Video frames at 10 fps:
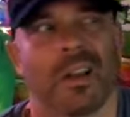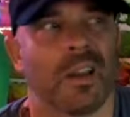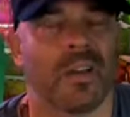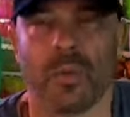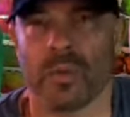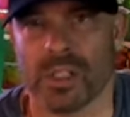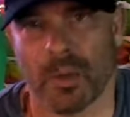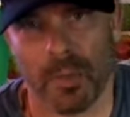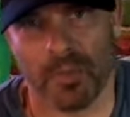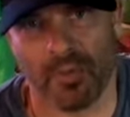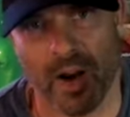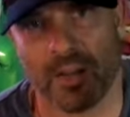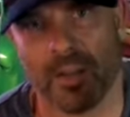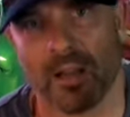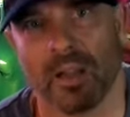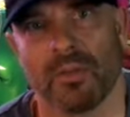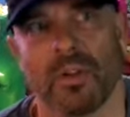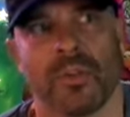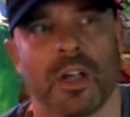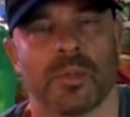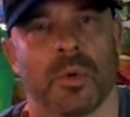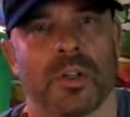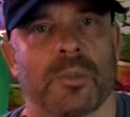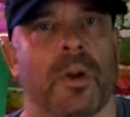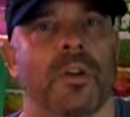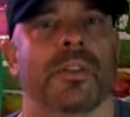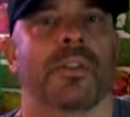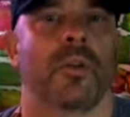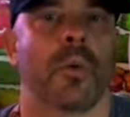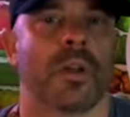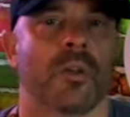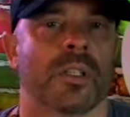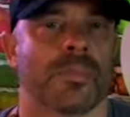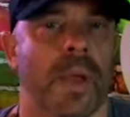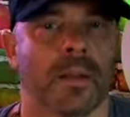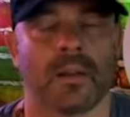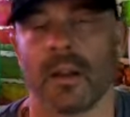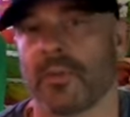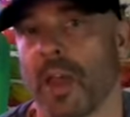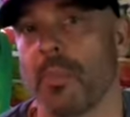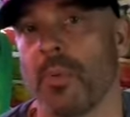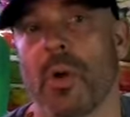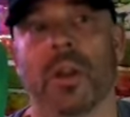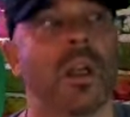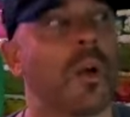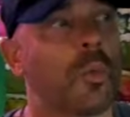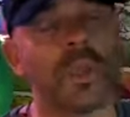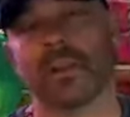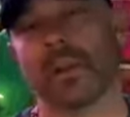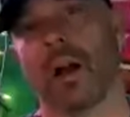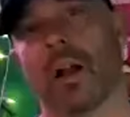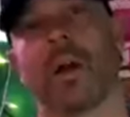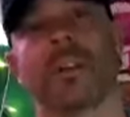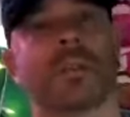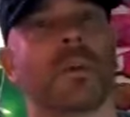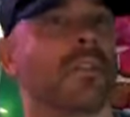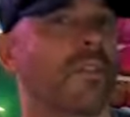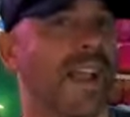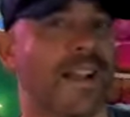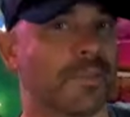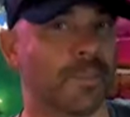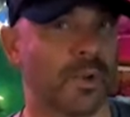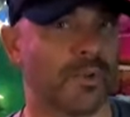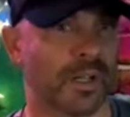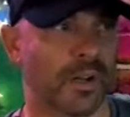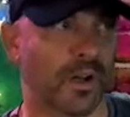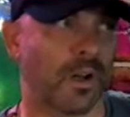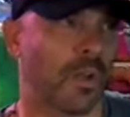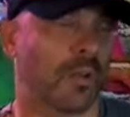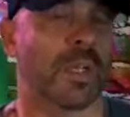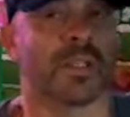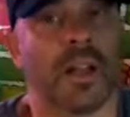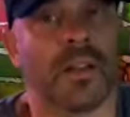everyone's going to be providing that level of customer experience and they're going to expect it. At that point, we can talk about some advanced moves here, because I